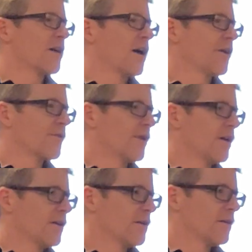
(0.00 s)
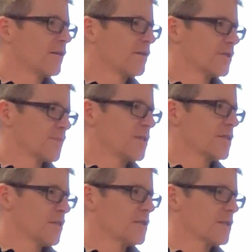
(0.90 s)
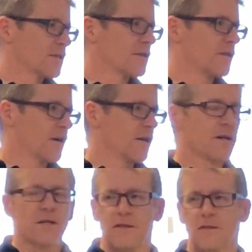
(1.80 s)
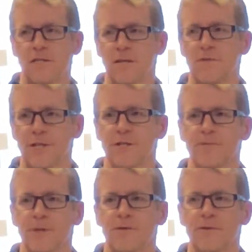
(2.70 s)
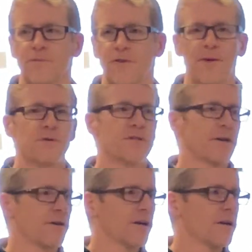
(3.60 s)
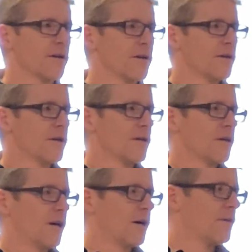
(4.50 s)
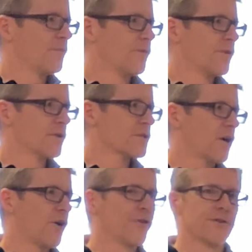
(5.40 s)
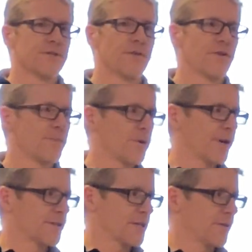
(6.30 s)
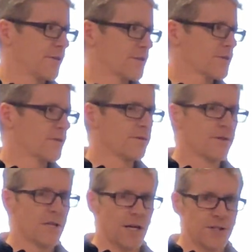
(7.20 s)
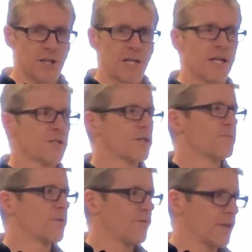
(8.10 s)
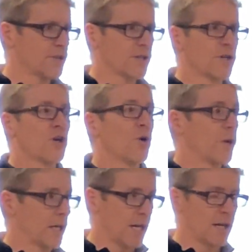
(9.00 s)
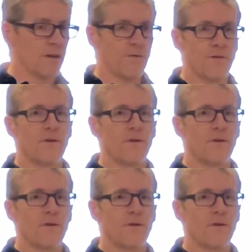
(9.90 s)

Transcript: high threat species, mm-hmm. right? It seems like doom and gloom. Five percent, right? Um, there's hundreds of other plants out there. So the education, prevention, going native,